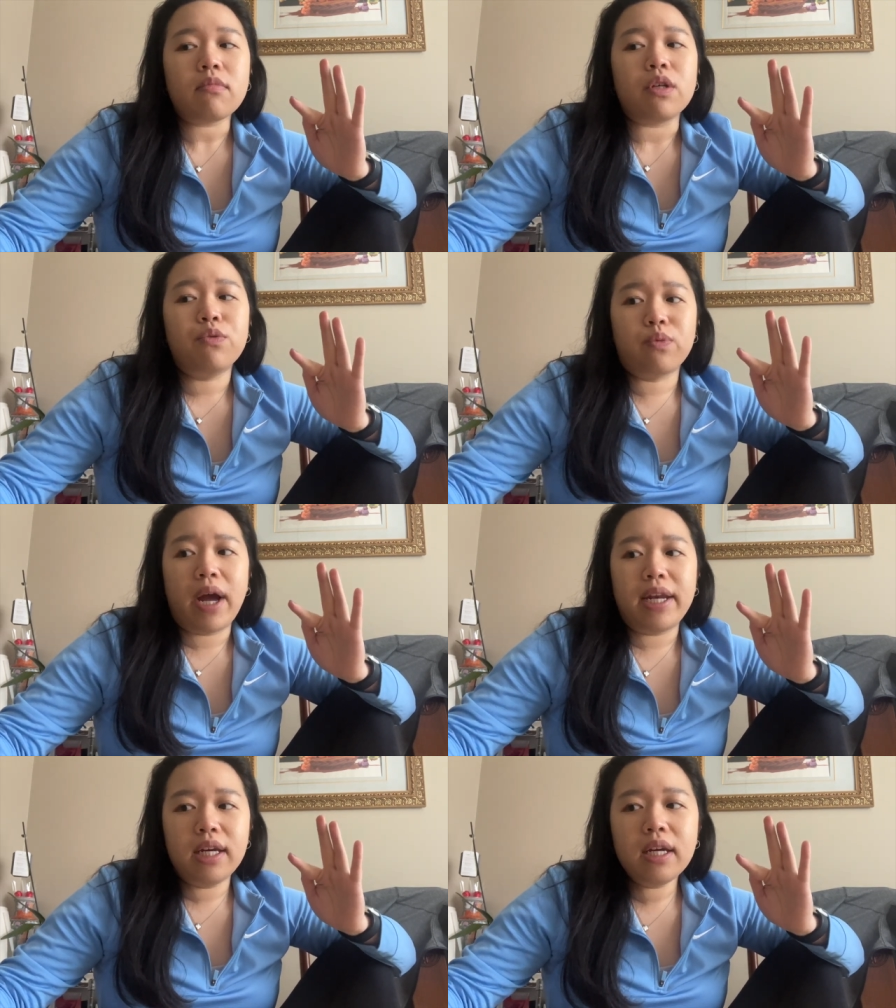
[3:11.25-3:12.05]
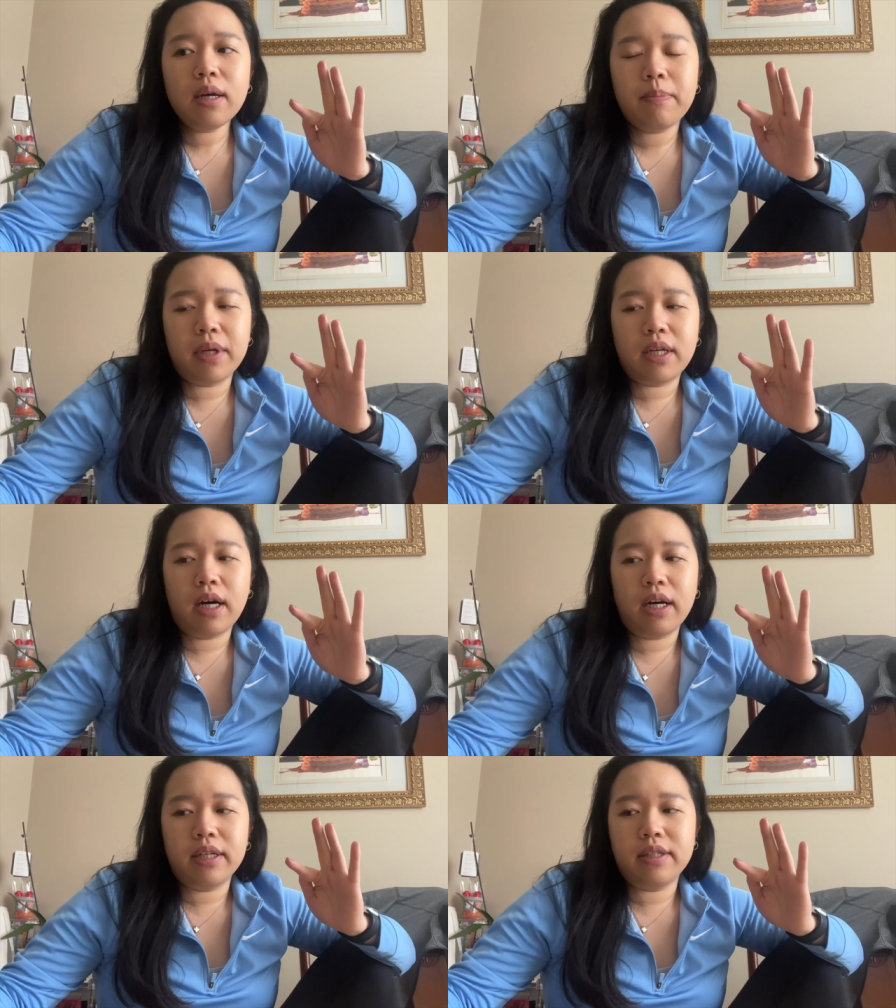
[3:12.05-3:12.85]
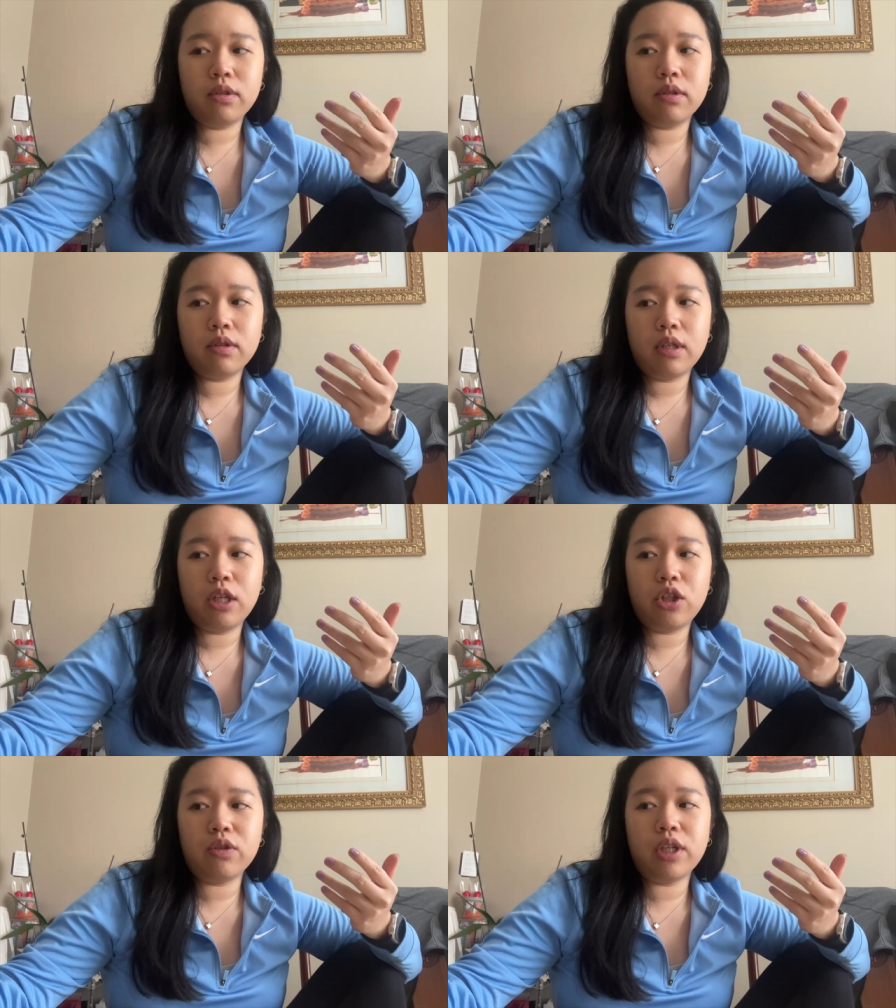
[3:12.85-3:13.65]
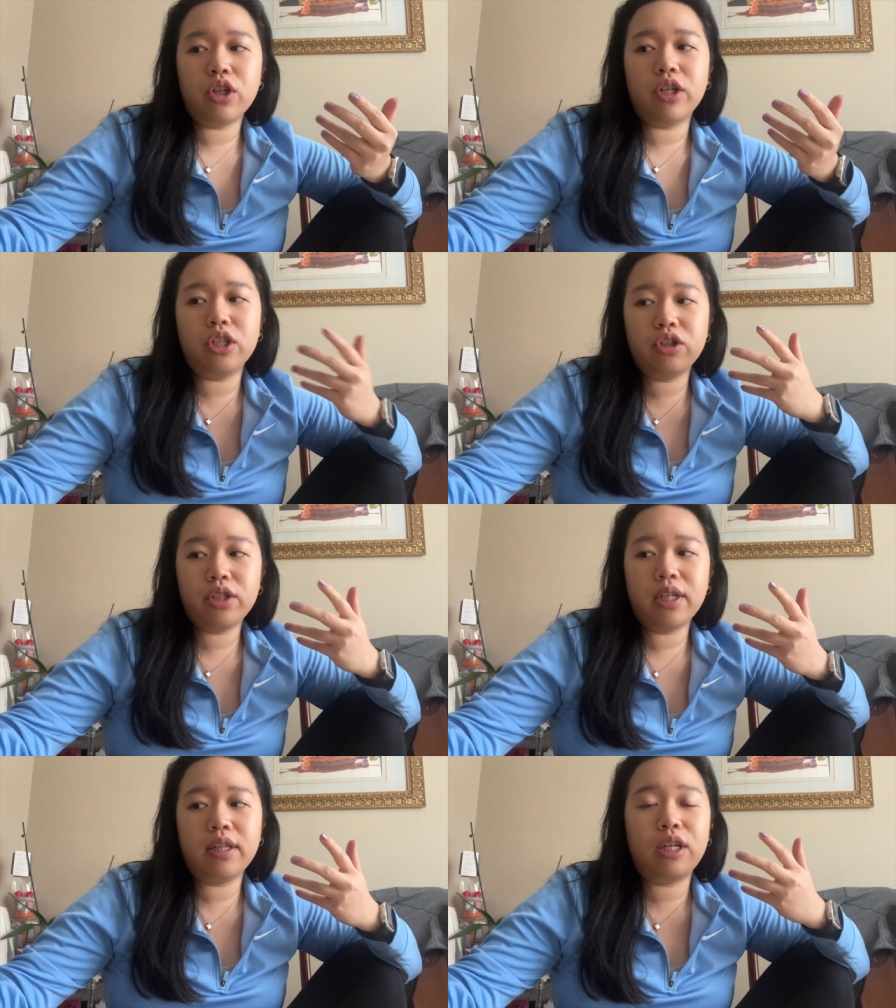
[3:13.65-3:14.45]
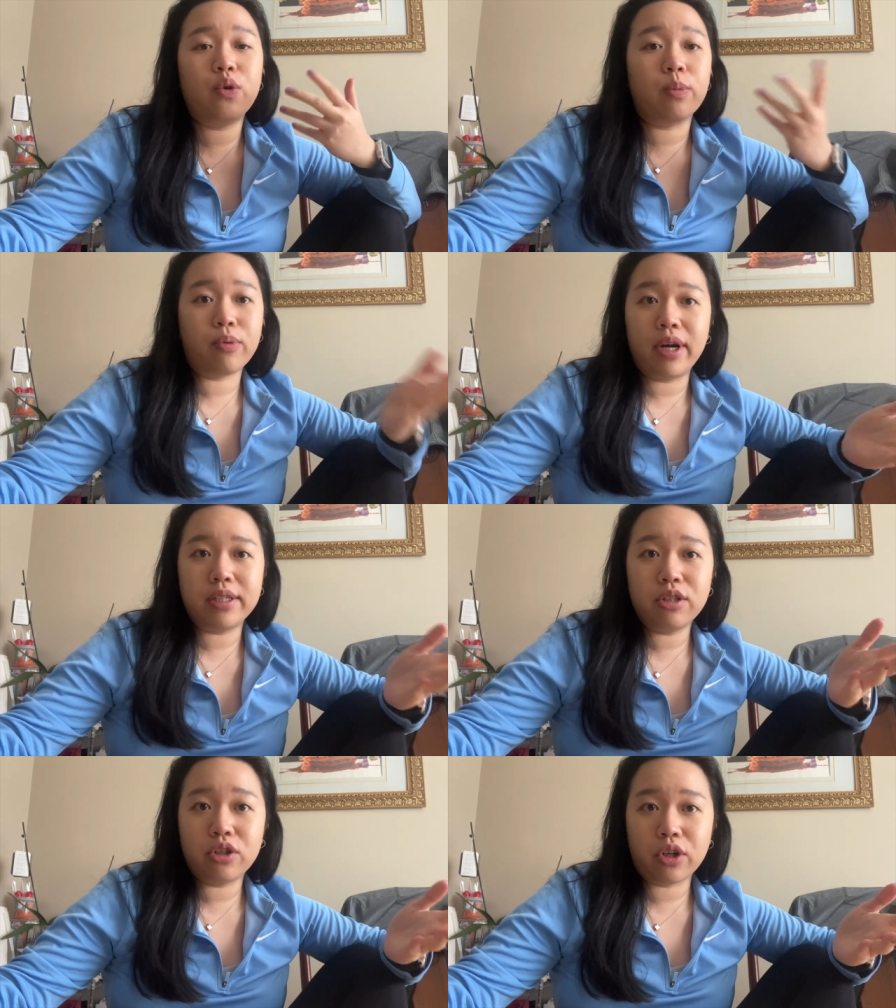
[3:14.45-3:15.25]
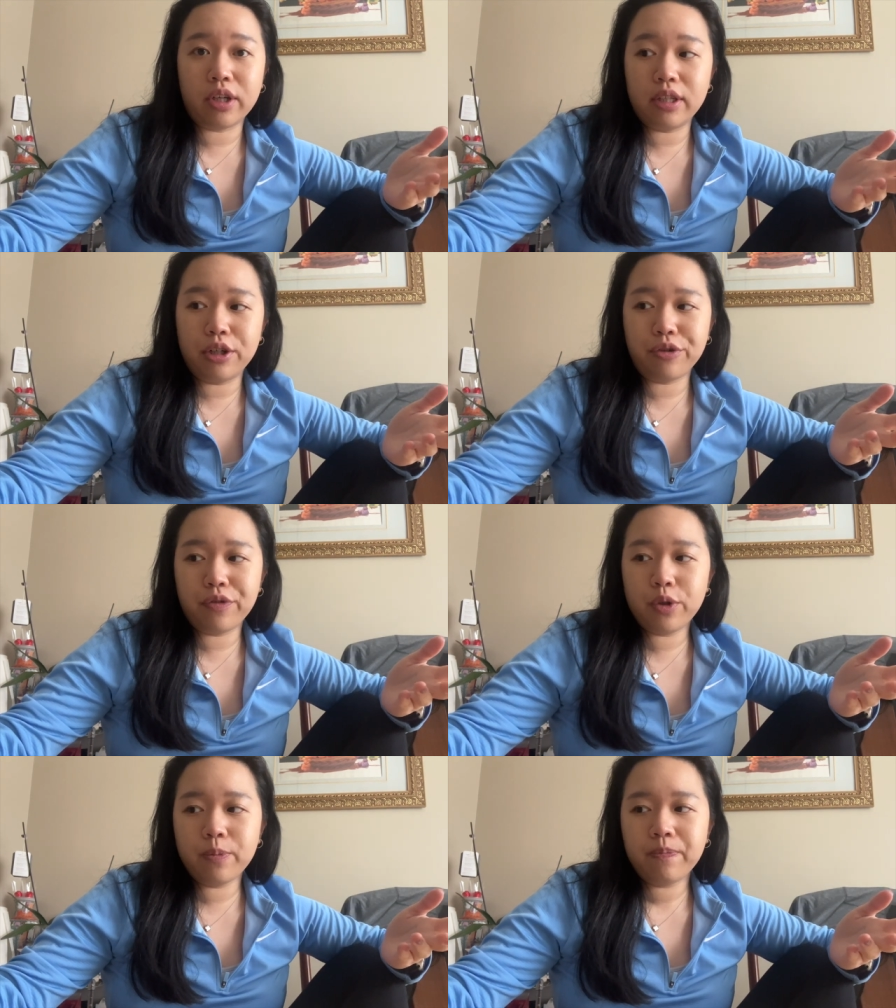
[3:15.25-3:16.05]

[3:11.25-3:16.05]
ready because it shows that you're interested and that you were present during the interview.